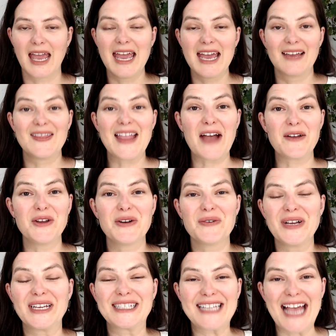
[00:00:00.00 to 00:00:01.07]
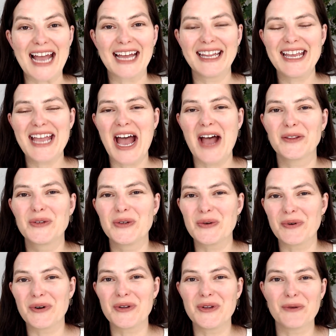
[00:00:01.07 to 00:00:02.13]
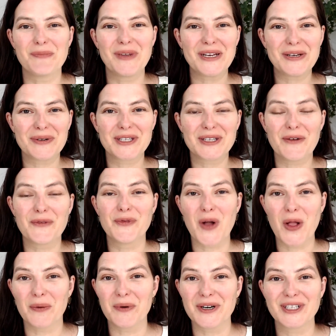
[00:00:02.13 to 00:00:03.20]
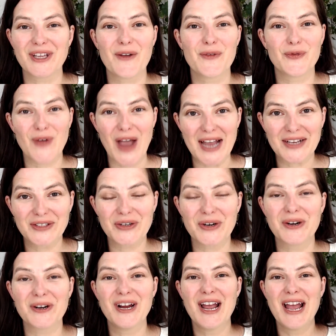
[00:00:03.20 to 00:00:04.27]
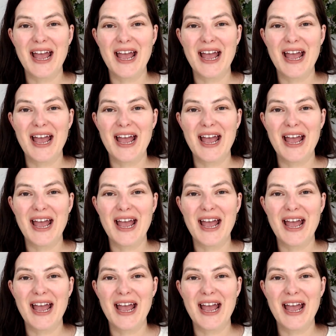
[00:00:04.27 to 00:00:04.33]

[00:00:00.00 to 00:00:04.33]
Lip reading: Now you know exactly how to grow your Pinterest followers faster,